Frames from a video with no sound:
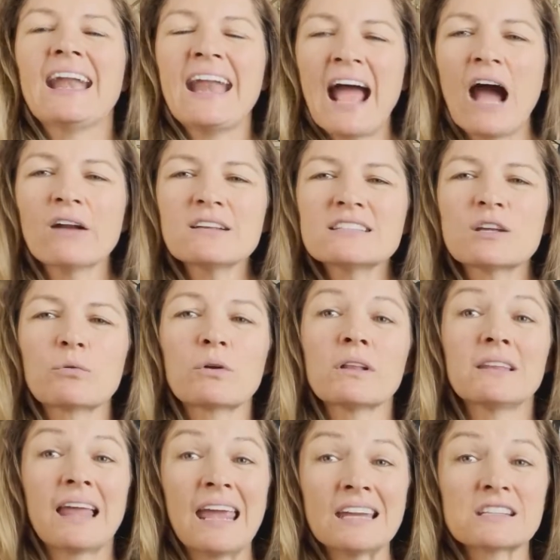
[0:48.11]
how does it
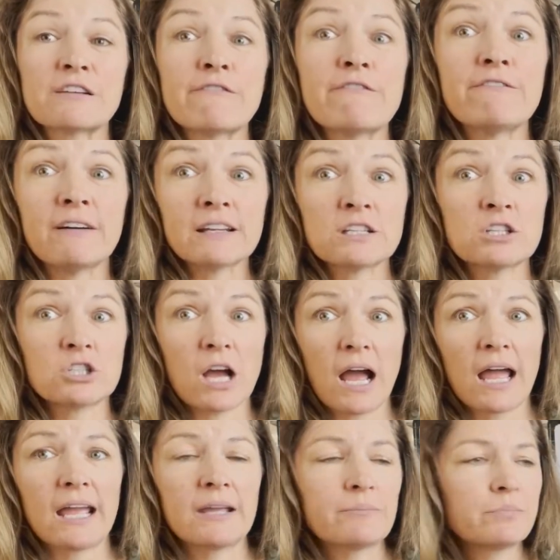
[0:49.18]
relate to fungi?